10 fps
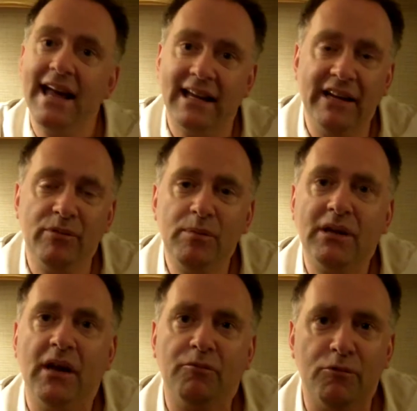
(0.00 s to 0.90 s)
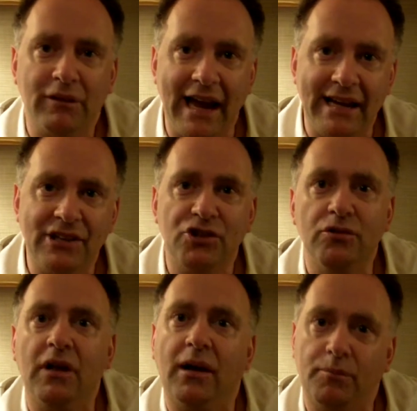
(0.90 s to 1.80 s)
It could even be related
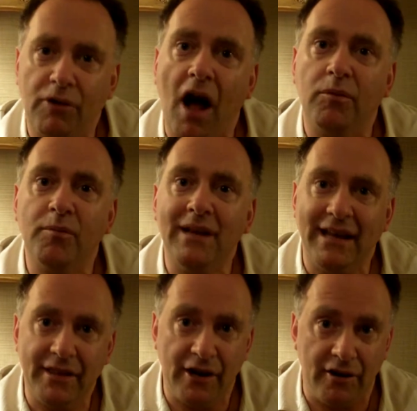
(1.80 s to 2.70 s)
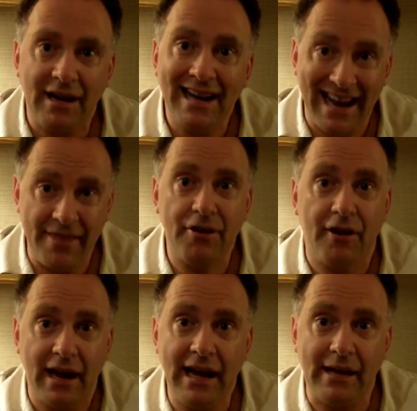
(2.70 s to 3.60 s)
to a problem in
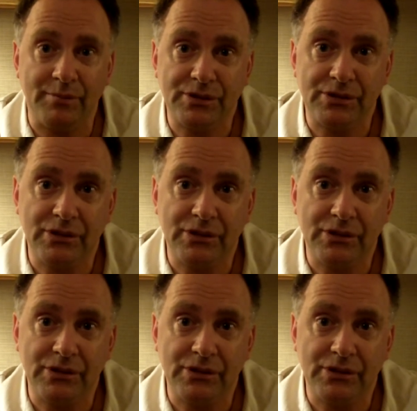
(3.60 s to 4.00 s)
their hips.